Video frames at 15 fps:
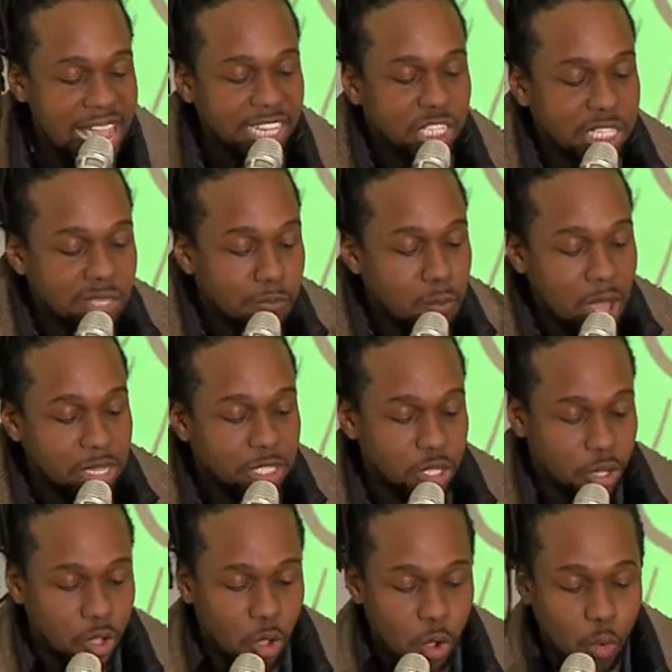And just months
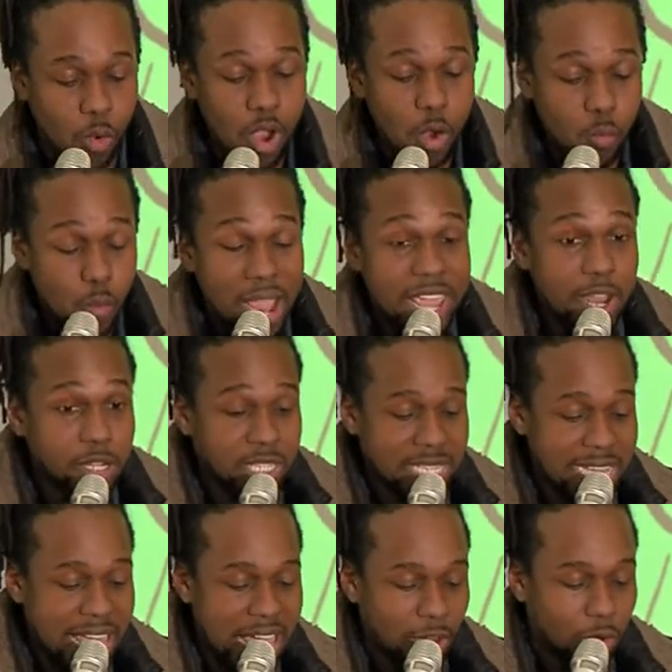ago, right here in
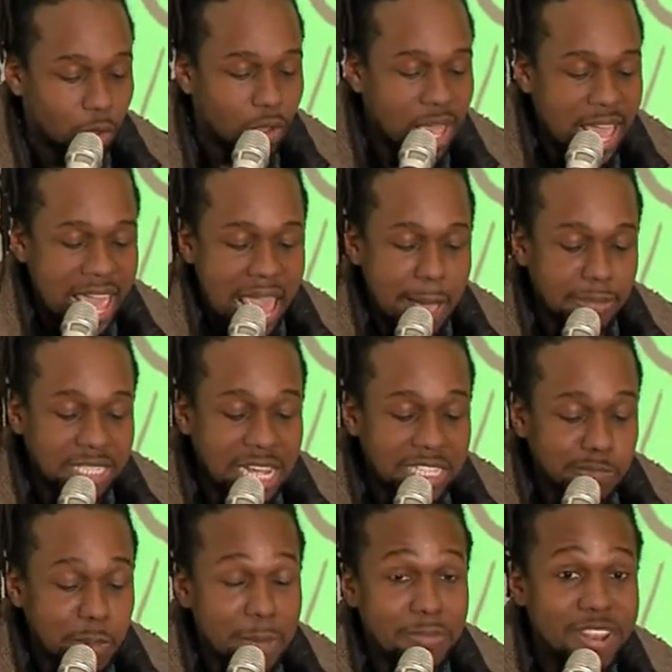Seattle,
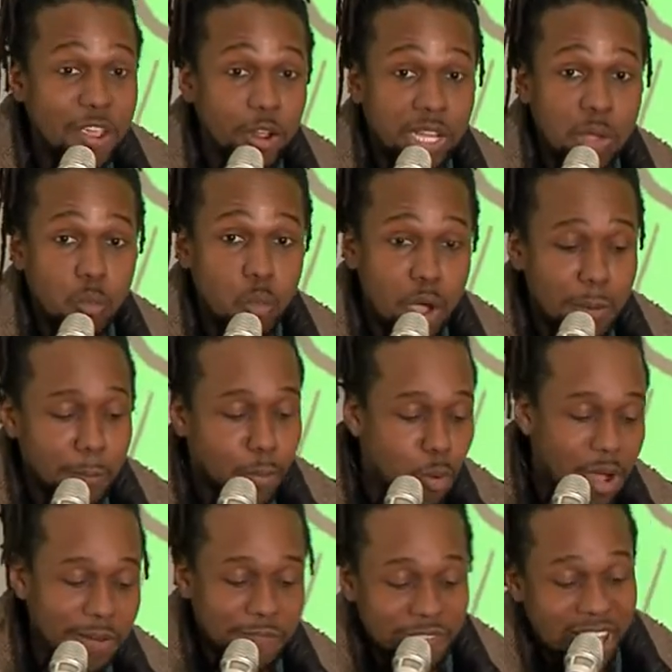Amazon spent nearly
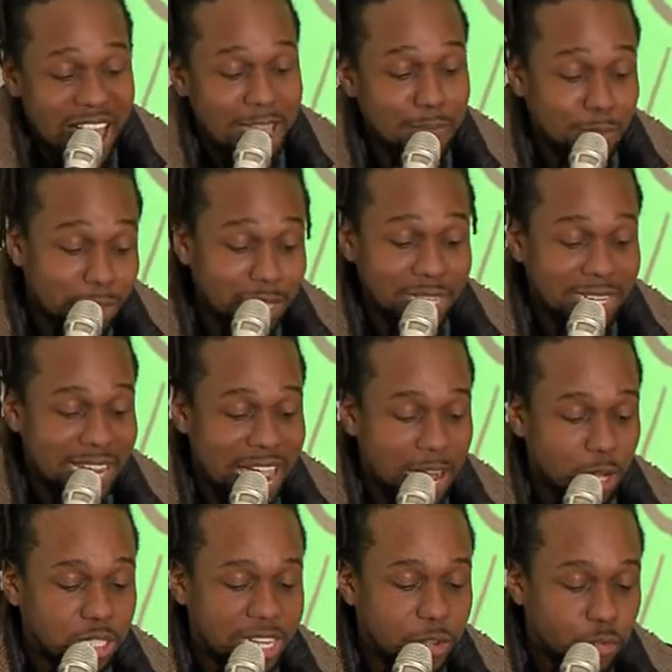$1.5 million
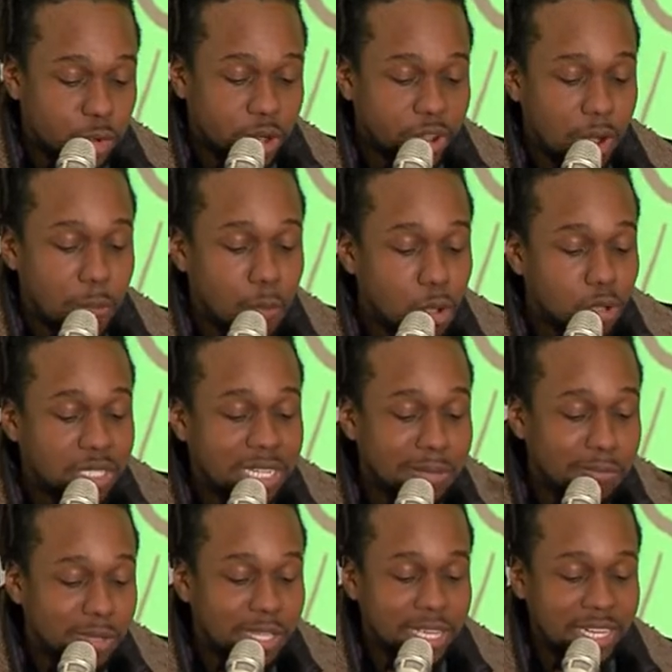and triggered a
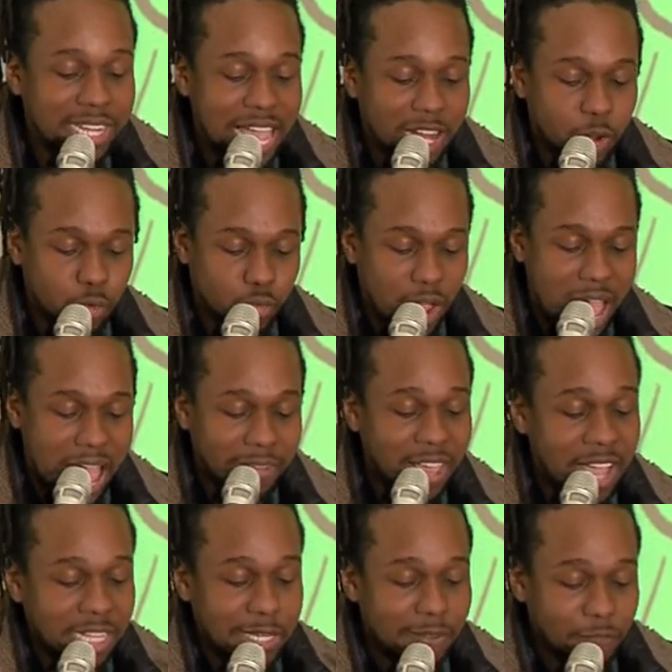multi-million-dollar drive
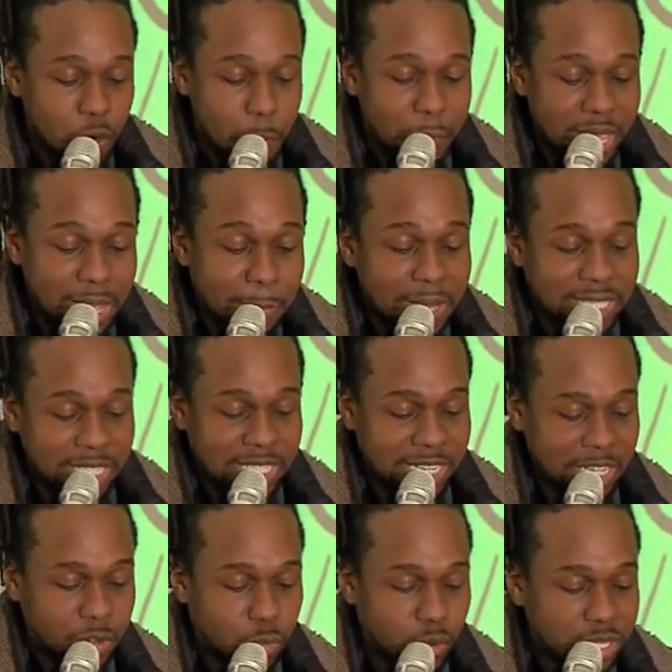for big business
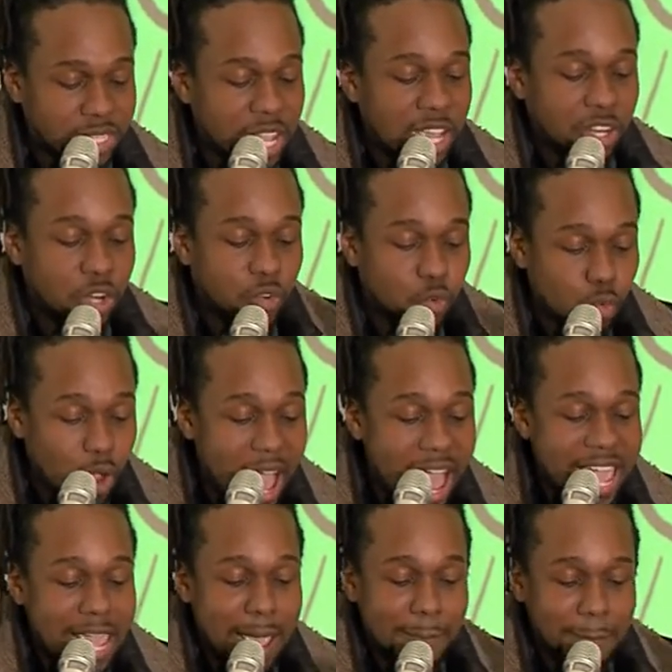interests to
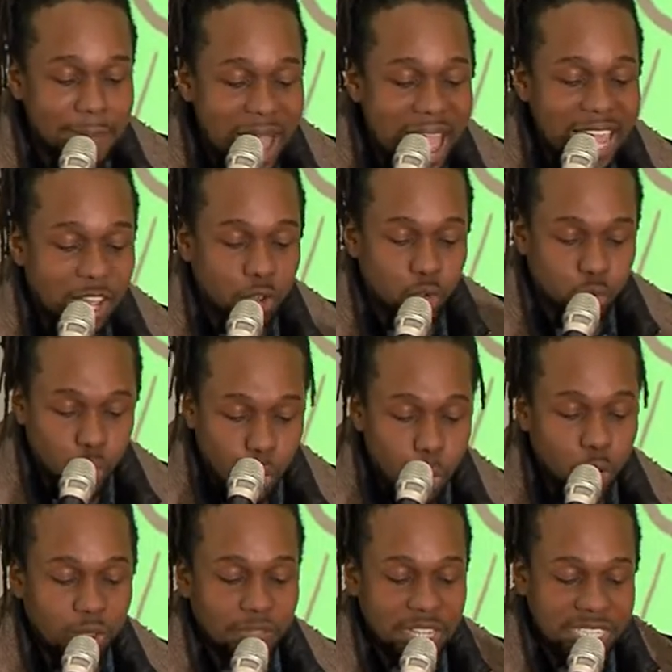try and buy
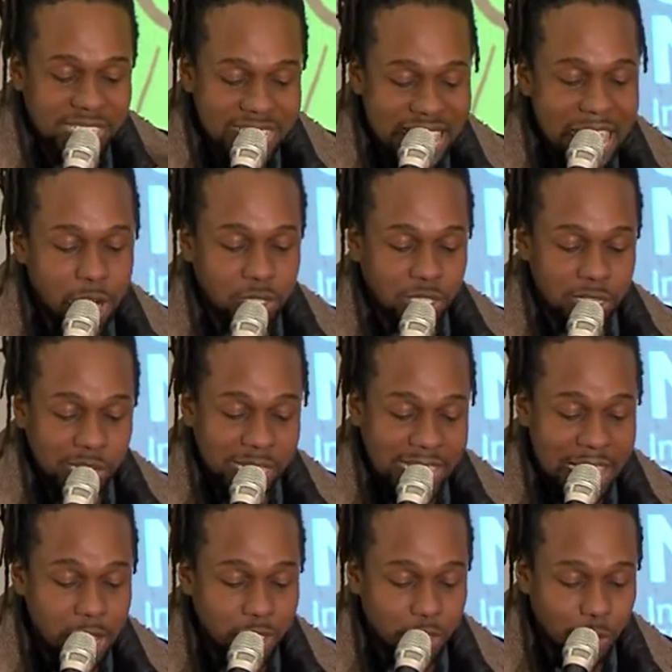control of the Seattle City
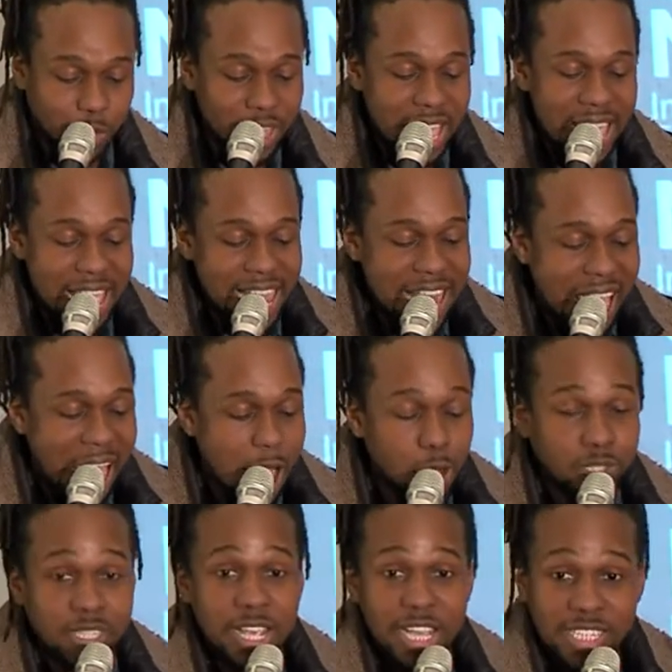Council and
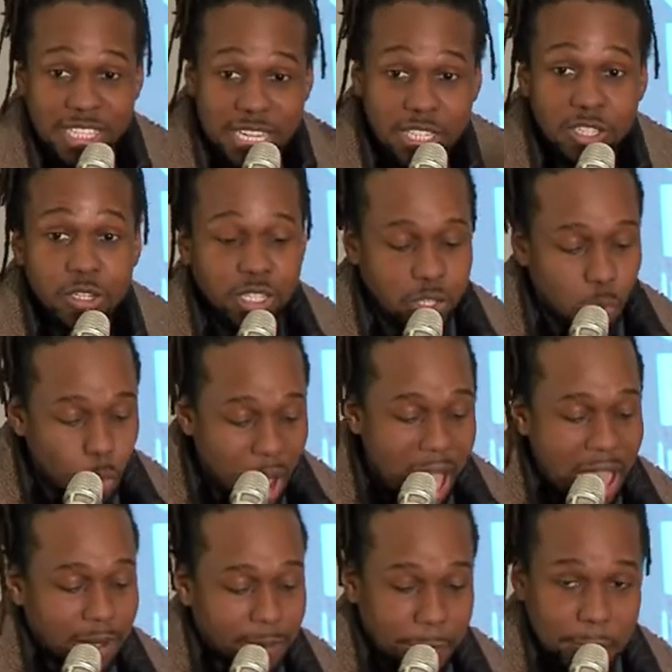oust Sister Sawat.